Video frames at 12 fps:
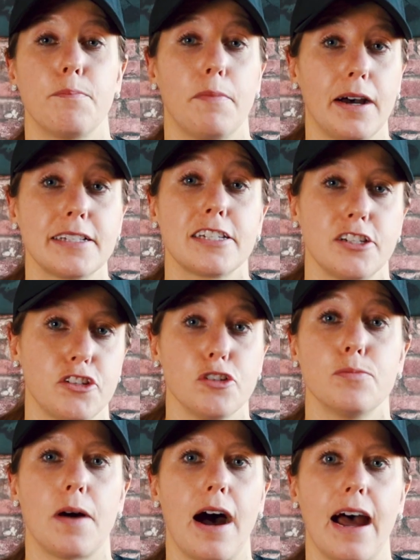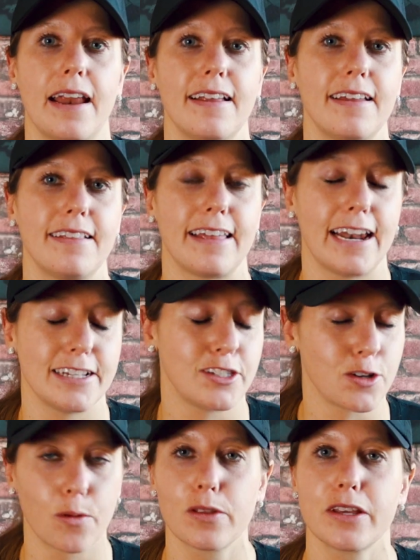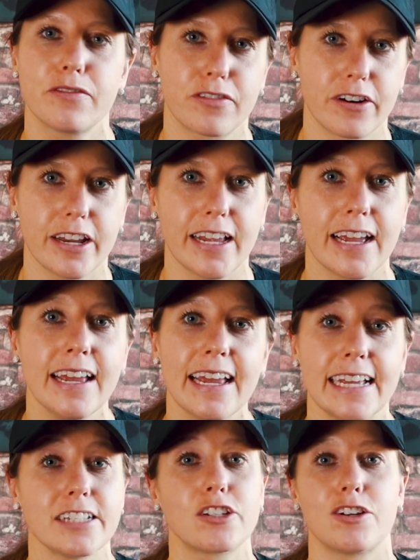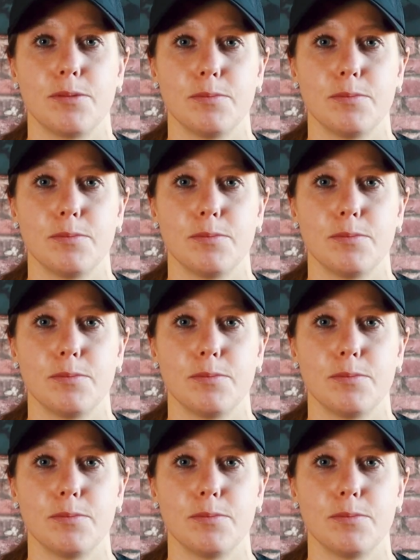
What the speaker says: must-do mod that is totally free is to